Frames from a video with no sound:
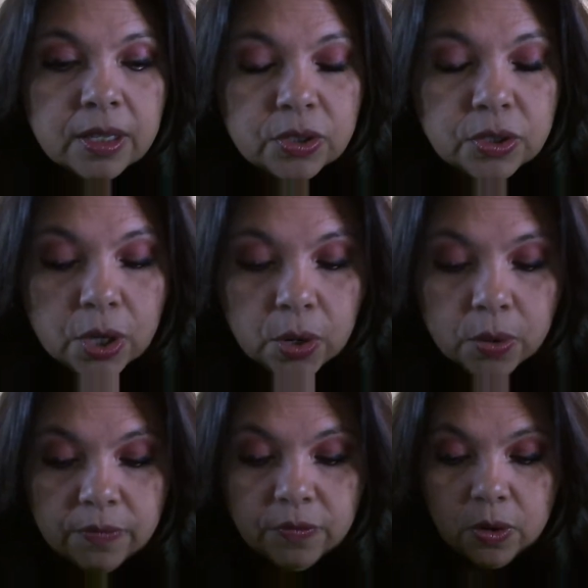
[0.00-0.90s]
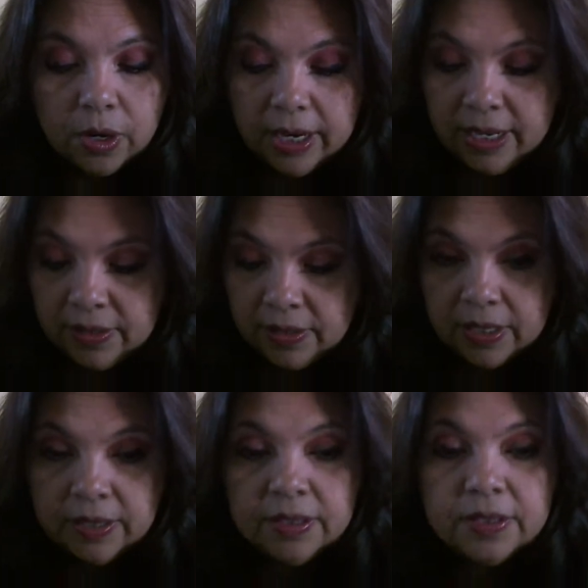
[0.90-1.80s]
So, for
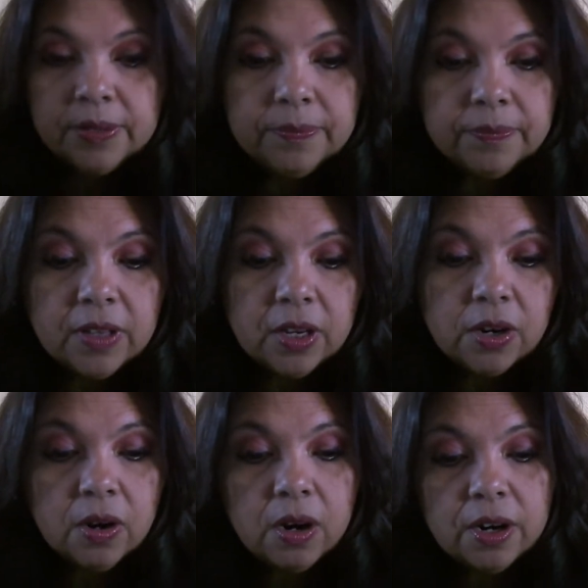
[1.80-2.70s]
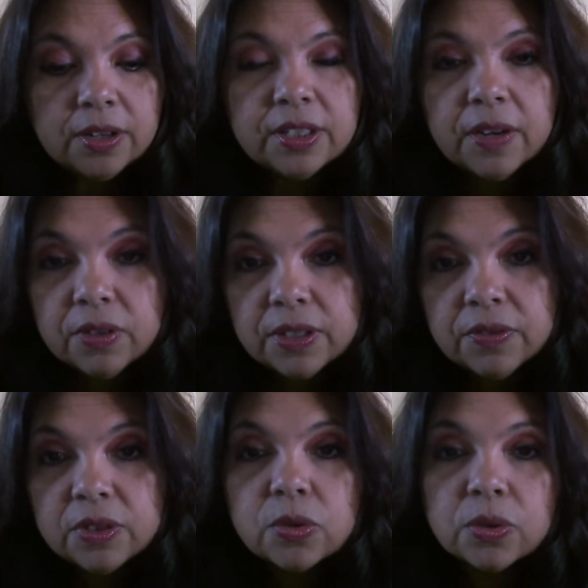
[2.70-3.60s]
instance, there are several
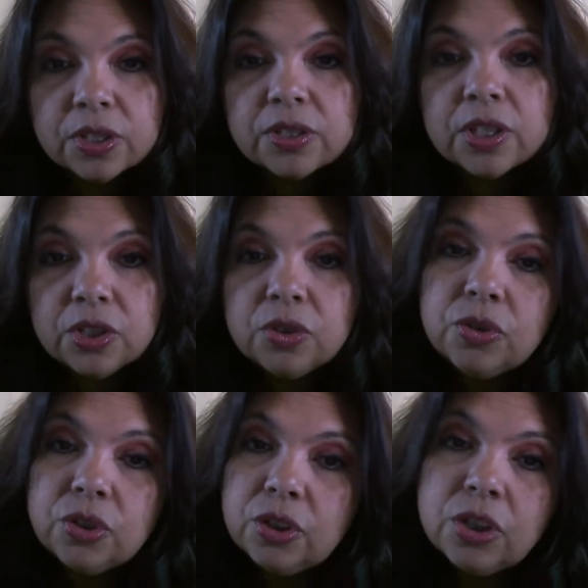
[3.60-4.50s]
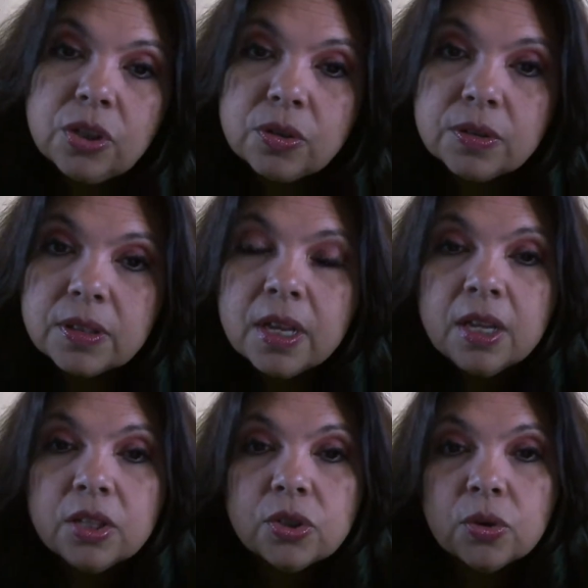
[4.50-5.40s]
different sources that you should use.
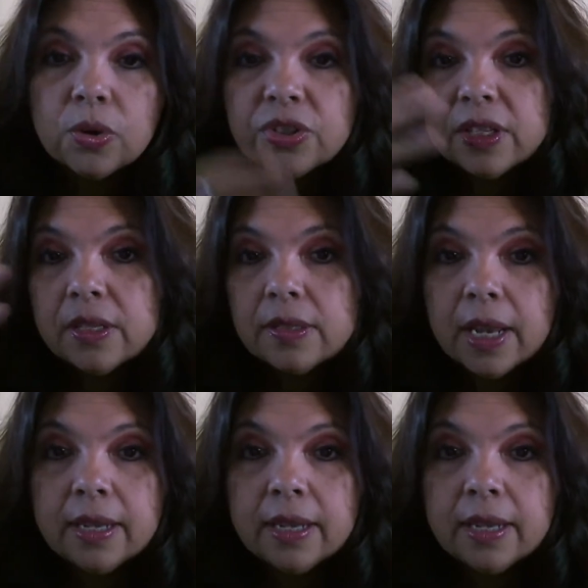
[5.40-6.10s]
Sources